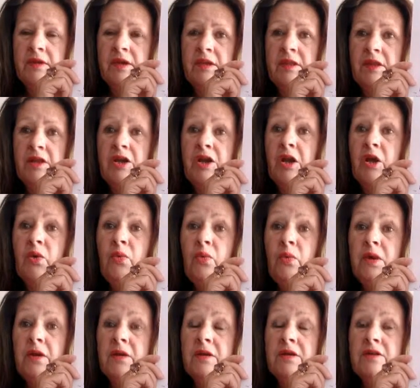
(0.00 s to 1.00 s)
And then no
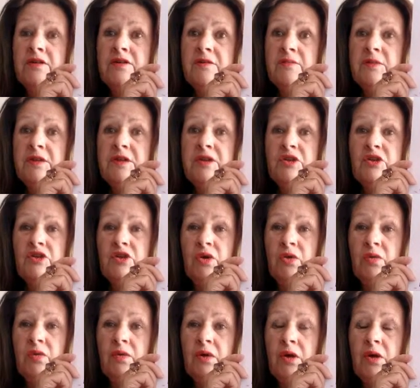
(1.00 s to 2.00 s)
one can diminish you,
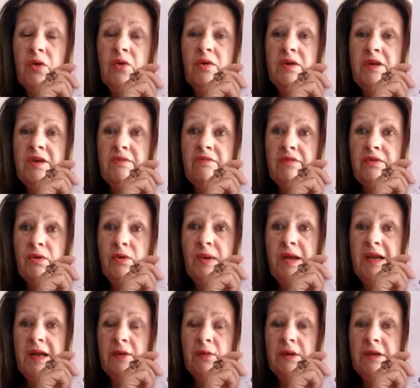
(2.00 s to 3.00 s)
only if you
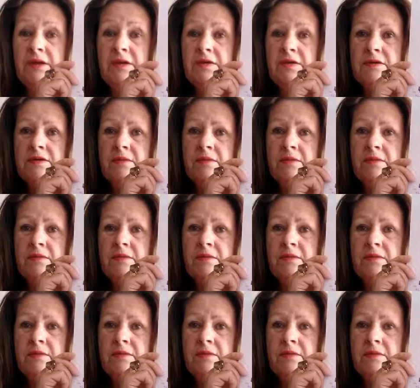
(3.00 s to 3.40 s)
allow it.